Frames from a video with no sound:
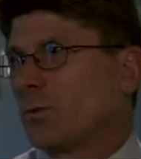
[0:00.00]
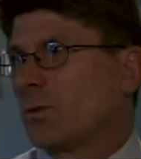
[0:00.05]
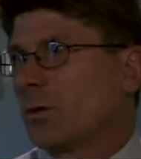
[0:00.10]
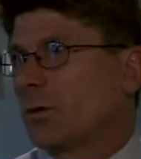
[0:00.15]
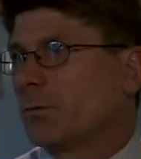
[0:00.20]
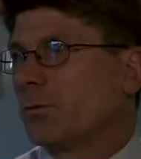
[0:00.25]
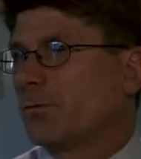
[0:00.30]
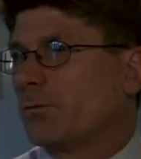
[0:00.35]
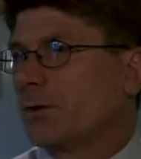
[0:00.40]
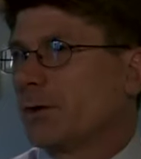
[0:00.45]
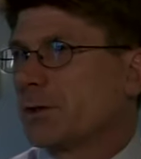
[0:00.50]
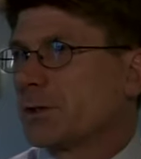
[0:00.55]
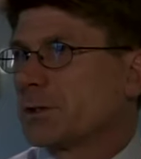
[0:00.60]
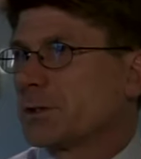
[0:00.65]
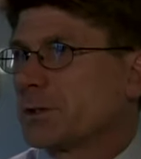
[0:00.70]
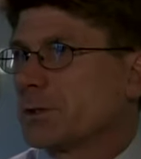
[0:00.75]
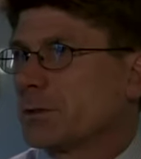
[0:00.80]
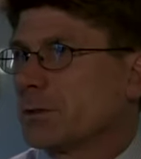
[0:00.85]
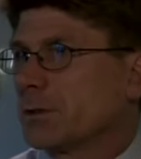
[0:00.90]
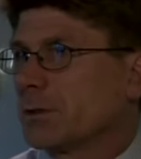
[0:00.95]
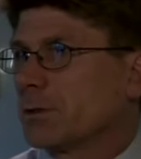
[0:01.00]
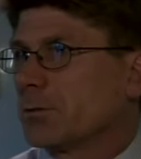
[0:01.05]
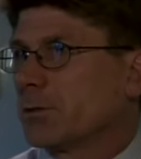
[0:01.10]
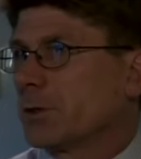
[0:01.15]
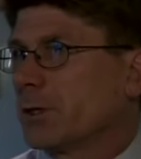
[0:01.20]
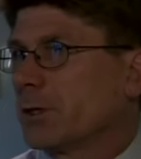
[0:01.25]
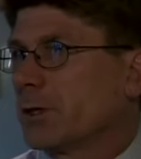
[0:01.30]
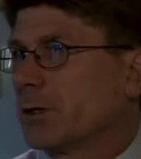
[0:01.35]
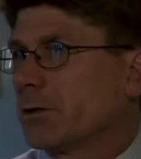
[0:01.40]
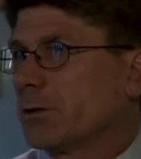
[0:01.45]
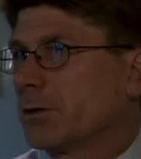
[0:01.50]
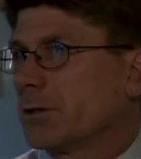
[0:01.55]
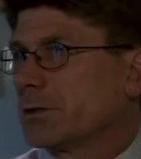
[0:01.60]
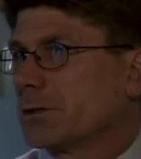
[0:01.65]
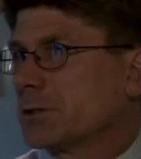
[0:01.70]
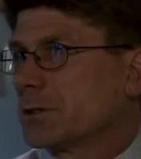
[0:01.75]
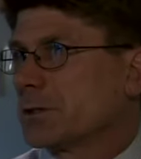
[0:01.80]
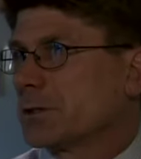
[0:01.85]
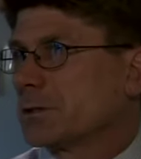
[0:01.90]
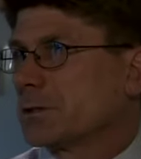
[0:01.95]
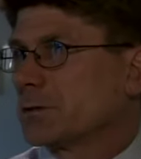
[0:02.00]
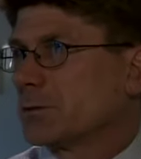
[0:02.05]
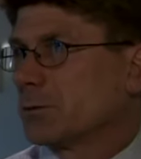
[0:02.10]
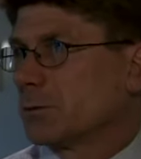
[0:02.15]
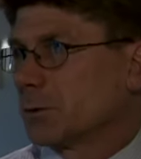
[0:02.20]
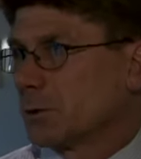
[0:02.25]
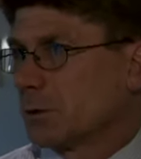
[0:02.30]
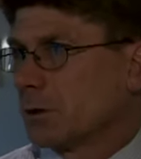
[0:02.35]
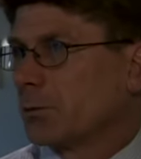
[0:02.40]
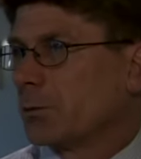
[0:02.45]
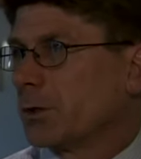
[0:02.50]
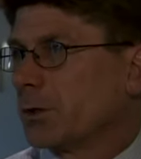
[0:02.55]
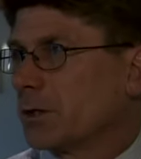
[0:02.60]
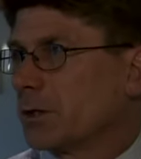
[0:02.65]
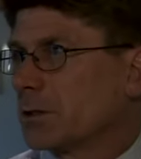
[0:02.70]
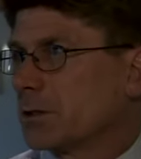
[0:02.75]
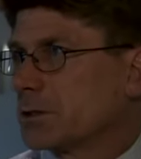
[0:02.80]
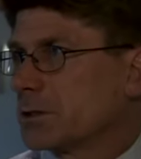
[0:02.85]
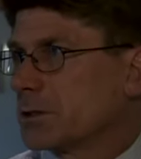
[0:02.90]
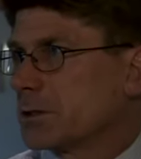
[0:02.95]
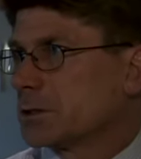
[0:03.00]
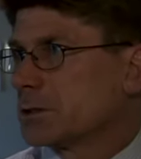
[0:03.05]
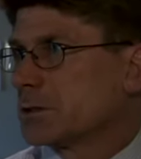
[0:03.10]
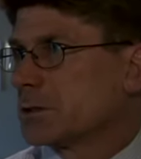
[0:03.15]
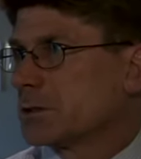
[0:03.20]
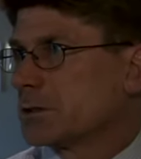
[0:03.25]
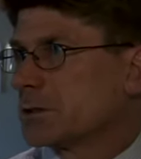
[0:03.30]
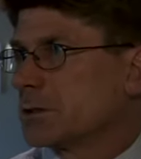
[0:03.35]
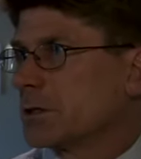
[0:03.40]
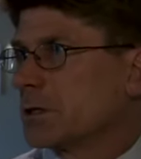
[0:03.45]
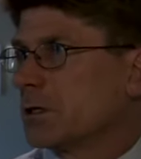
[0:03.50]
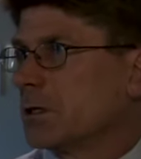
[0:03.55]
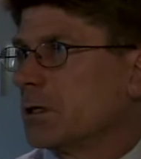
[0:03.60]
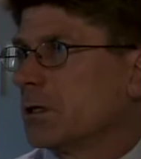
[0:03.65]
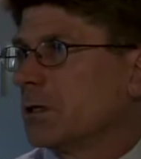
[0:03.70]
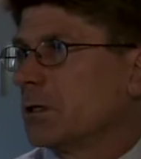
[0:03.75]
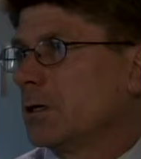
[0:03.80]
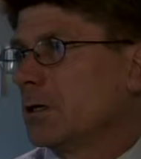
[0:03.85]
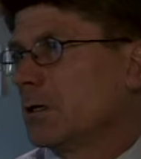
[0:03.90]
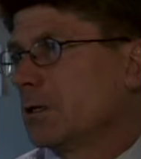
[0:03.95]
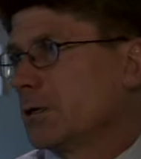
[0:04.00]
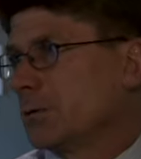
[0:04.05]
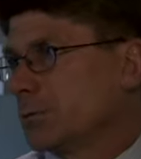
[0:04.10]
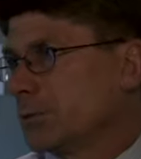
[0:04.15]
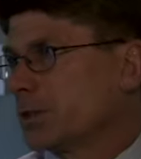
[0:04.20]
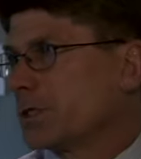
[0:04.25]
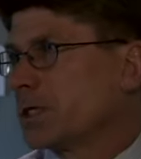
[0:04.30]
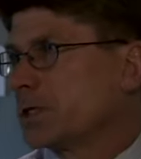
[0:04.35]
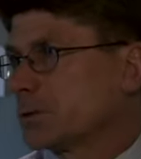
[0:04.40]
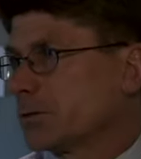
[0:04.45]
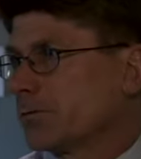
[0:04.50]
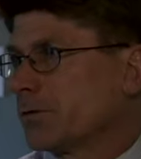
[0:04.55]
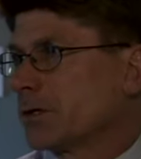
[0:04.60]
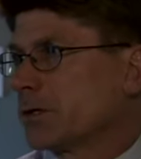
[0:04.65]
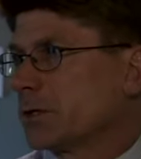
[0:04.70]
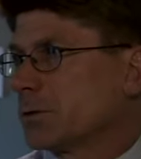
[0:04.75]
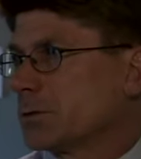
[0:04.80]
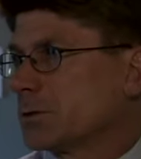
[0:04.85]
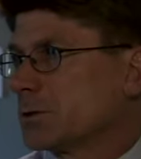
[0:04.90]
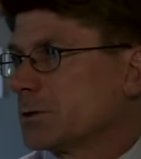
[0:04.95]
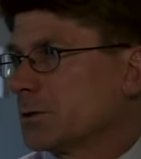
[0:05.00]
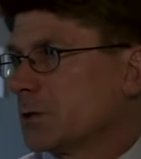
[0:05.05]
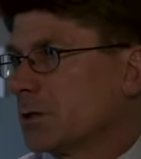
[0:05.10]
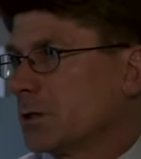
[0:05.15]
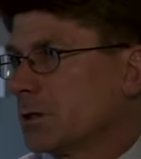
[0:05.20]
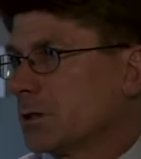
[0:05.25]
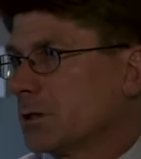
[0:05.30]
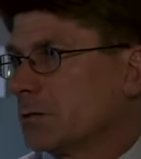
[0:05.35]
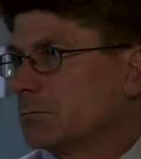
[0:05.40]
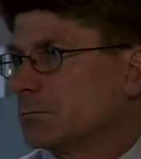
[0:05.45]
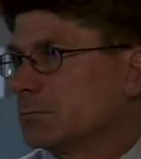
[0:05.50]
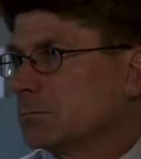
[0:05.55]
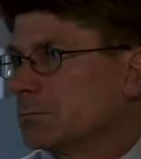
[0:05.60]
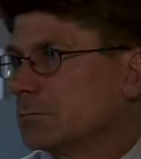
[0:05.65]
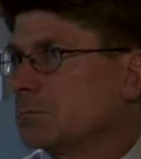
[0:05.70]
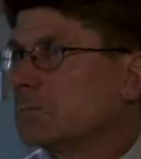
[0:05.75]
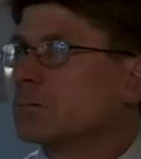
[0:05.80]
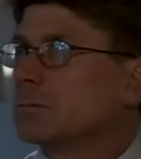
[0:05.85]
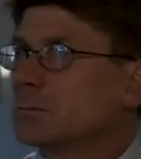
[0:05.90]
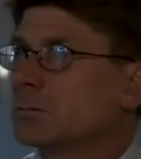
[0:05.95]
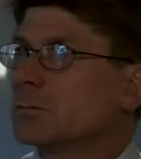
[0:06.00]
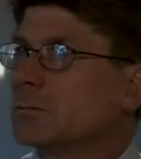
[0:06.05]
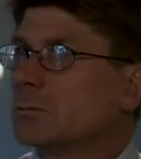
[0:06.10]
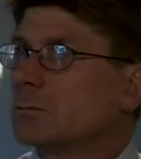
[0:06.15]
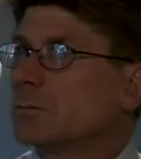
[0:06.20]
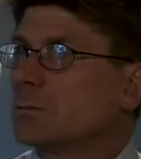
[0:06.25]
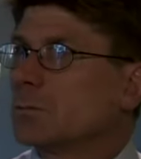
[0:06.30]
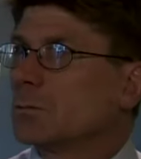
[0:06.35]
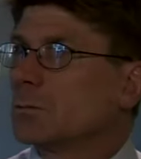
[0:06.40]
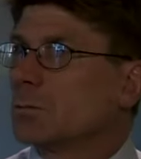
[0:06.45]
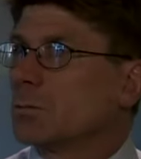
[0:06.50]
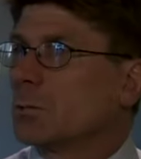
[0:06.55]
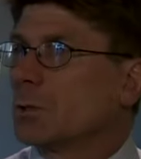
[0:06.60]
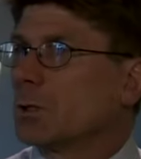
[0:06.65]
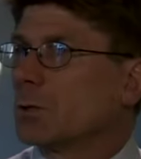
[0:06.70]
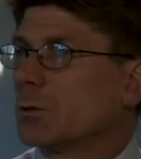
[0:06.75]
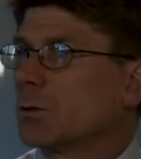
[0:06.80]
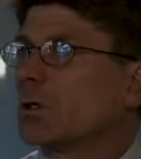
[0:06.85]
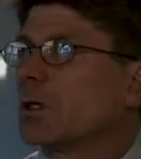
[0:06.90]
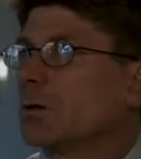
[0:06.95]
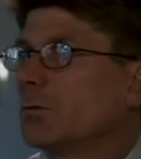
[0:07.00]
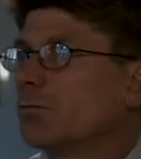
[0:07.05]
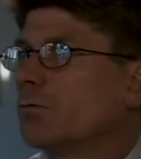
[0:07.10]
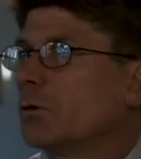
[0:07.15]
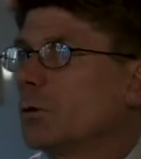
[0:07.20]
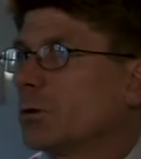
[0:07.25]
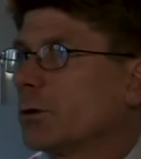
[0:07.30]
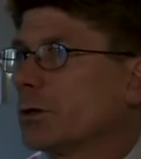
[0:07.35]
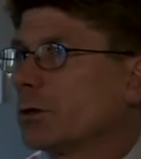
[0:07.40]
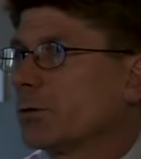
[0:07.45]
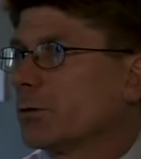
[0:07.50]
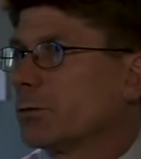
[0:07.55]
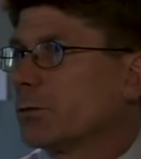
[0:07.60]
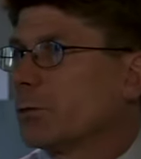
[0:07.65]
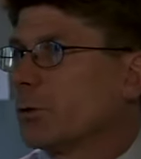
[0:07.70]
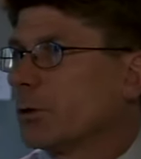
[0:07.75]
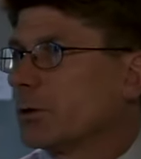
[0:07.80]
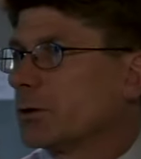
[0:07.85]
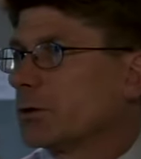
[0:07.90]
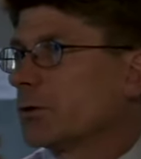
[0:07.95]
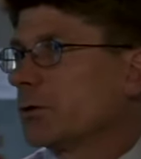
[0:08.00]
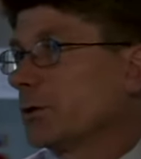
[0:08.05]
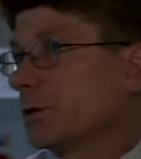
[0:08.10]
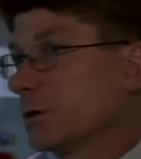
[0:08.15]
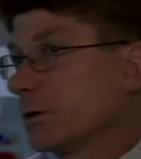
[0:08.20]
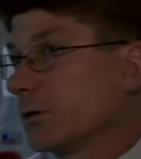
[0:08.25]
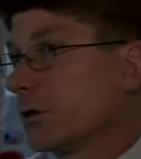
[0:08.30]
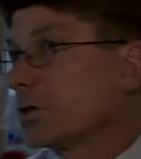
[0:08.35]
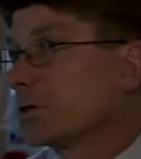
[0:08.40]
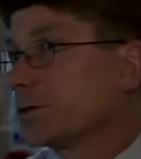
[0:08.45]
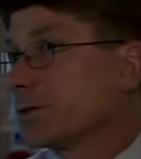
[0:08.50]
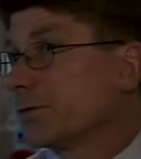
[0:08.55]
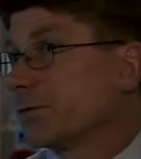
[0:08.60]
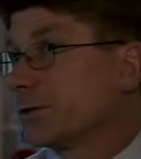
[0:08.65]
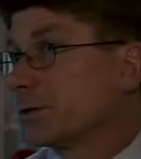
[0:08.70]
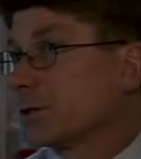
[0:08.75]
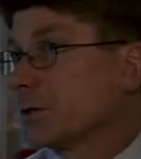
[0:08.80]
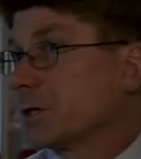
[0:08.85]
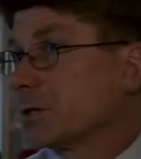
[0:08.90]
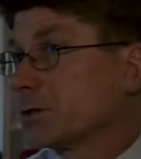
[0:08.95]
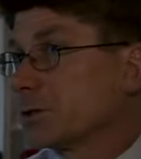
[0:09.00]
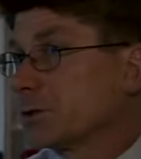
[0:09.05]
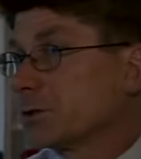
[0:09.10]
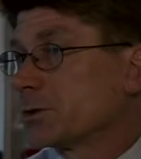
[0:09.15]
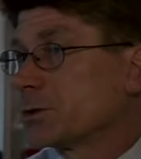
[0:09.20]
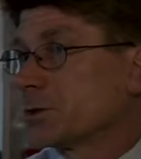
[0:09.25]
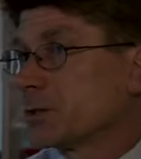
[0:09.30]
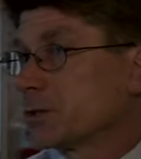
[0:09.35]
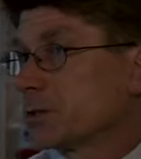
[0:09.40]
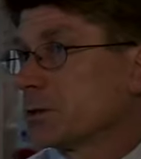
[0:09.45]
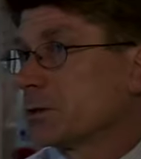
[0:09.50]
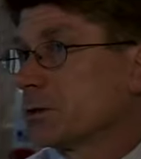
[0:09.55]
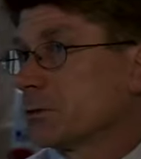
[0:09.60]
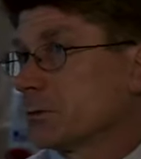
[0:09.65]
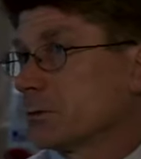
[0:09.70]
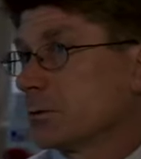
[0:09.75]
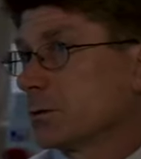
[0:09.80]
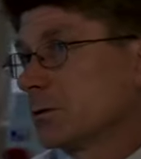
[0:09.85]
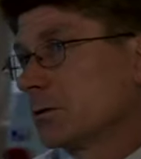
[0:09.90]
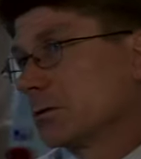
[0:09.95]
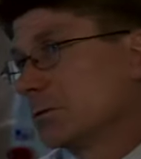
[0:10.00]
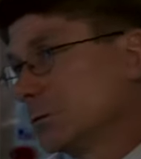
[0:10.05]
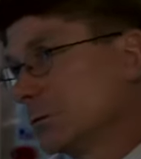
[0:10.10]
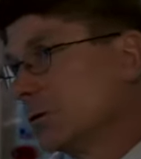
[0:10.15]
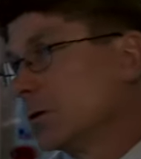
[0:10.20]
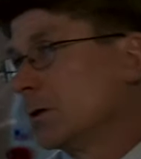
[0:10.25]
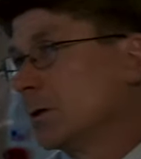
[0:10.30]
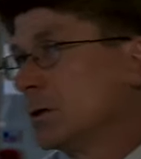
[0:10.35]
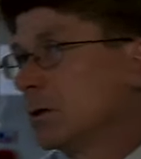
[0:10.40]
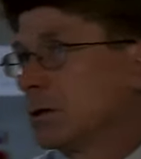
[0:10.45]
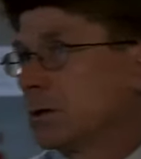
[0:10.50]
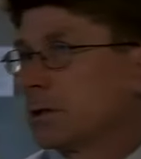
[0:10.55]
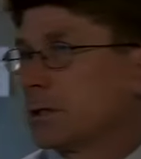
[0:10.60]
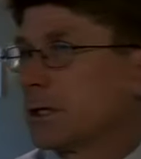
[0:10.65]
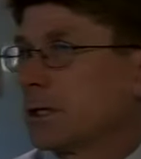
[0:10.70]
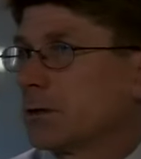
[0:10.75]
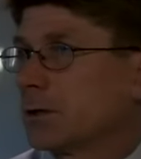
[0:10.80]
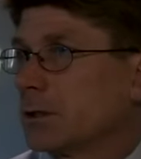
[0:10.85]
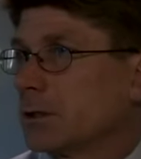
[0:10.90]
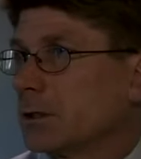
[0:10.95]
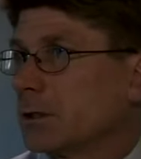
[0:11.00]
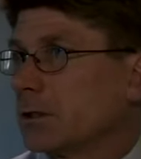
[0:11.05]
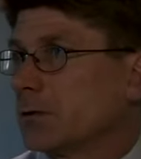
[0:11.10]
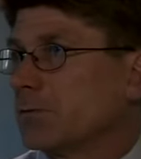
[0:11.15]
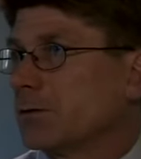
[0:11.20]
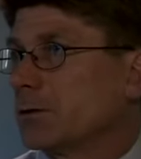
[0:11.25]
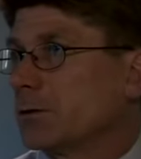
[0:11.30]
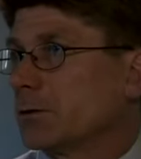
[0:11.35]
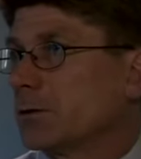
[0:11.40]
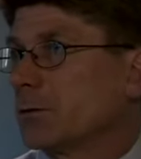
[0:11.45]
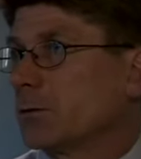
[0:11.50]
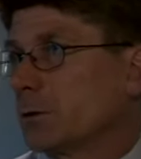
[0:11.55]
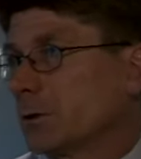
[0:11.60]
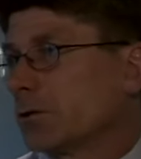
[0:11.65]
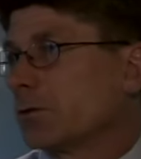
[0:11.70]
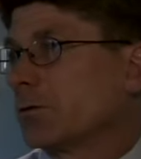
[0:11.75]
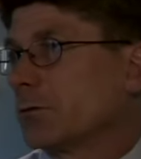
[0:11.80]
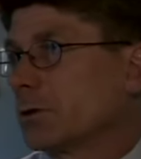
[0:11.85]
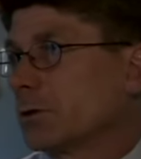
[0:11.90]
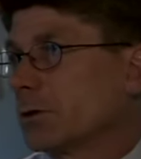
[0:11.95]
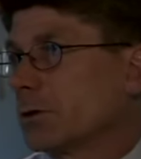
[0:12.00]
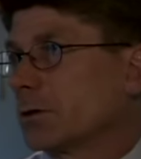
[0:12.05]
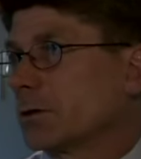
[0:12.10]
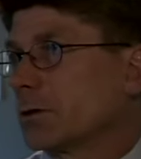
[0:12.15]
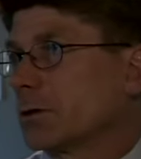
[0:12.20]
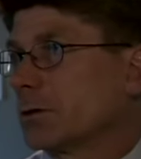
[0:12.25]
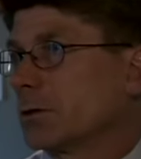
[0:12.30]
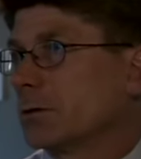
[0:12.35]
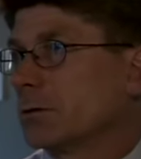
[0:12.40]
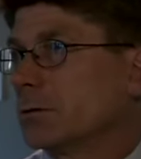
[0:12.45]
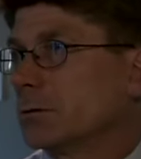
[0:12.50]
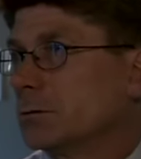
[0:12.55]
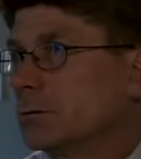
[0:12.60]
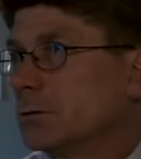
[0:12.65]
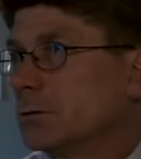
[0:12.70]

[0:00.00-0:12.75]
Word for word: We're very certain that there have been other incidents, and we're hoping that citizens, uh, uh, potential victims, um, uh, will come forward and report to either us if it's our jurisdiction or the town they live in or where, where it occurred.